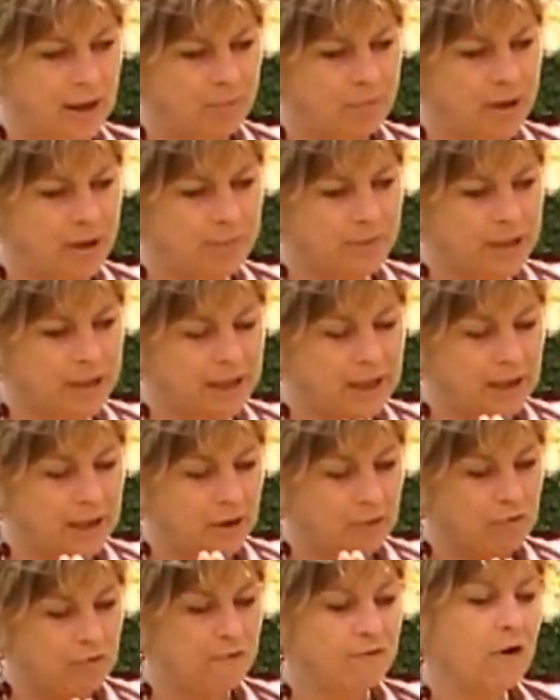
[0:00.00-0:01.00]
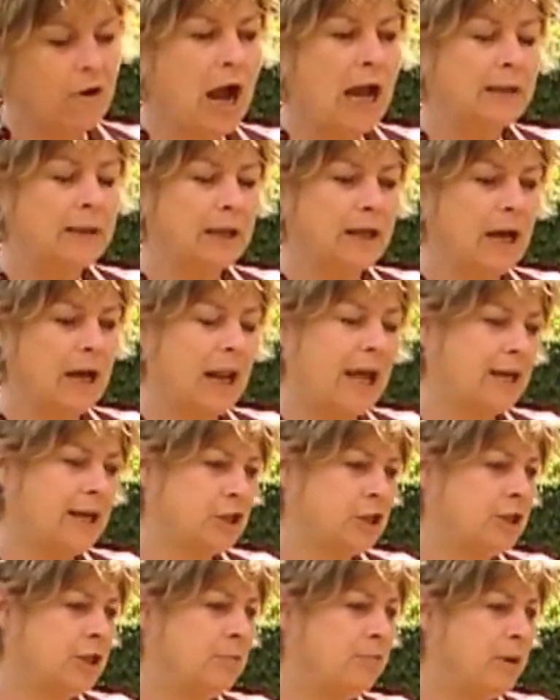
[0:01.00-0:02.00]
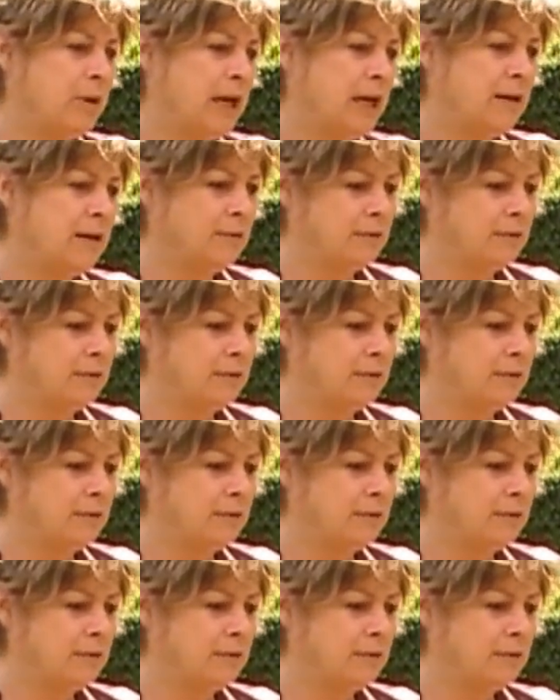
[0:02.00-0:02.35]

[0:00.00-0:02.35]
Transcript: maybe refine the collection a bit,